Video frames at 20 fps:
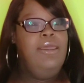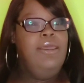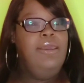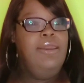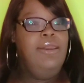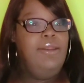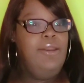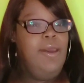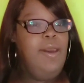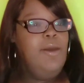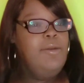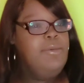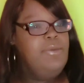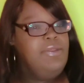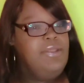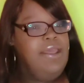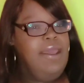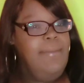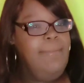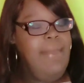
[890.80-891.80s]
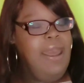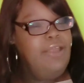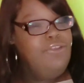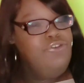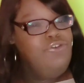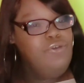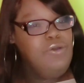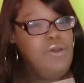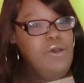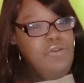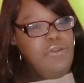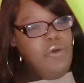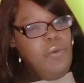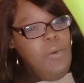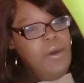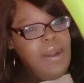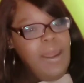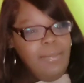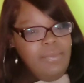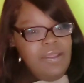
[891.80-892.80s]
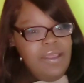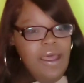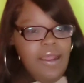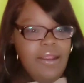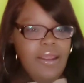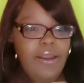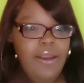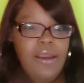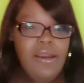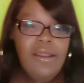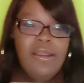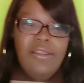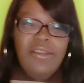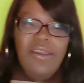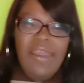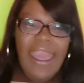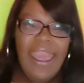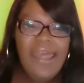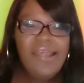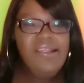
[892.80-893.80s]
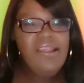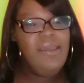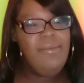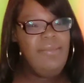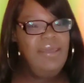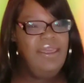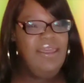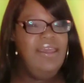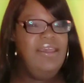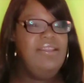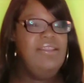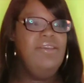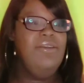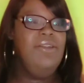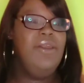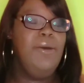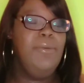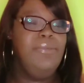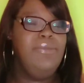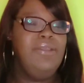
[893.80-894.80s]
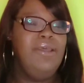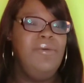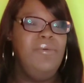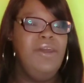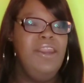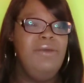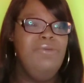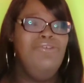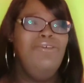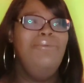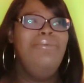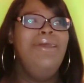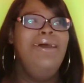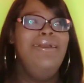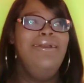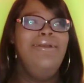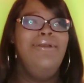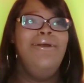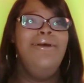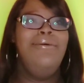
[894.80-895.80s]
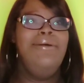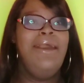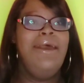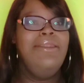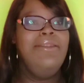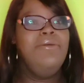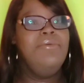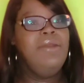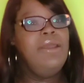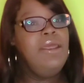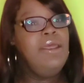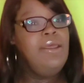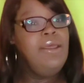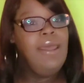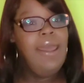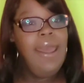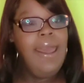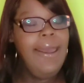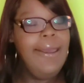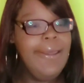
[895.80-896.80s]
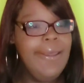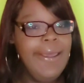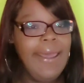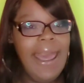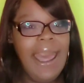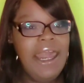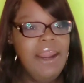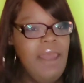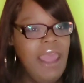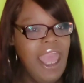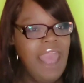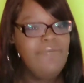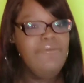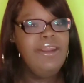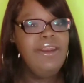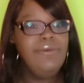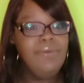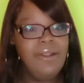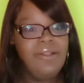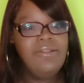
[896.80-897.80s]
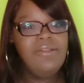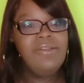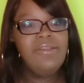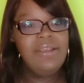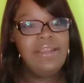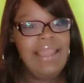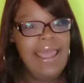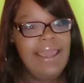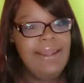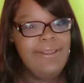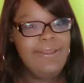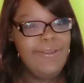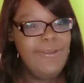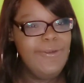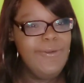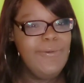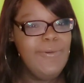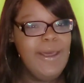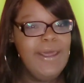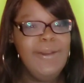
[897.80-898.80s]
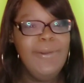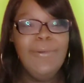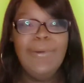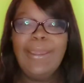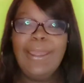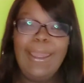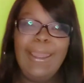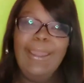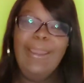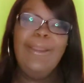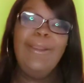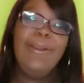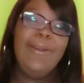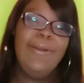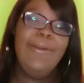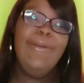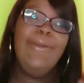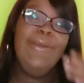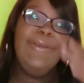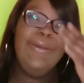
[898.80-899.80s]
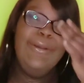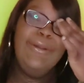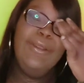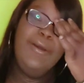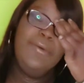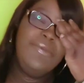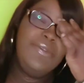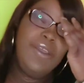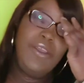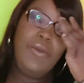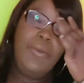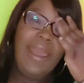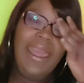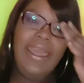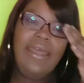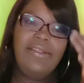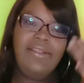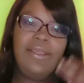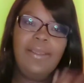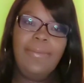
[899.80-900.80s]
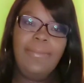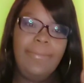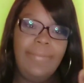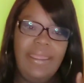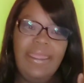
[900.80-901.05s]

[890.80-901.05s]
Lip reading: you know what I'm saying, my truth or what I'm telling her. The asking me is, you know what I'm saying, what I'm telling my girl. I don't have any reason to lie to you. I don't care. You know what I'm saying? You asking